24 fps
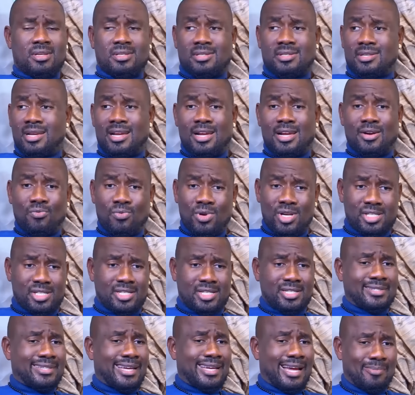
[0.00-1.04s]
See, I
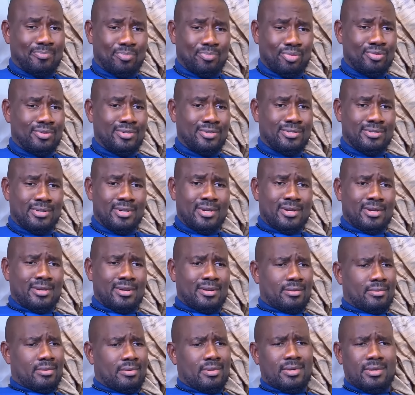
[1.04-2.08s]
wish it happened
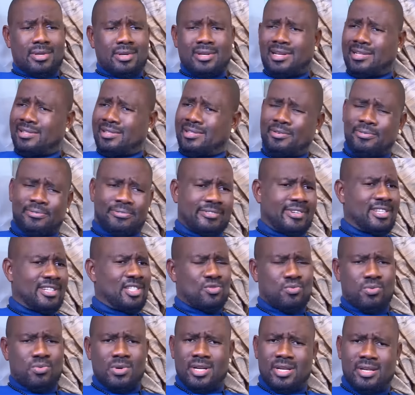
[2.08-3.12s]
a
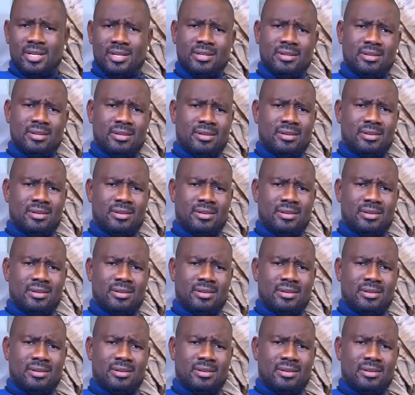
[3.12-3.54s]
different way.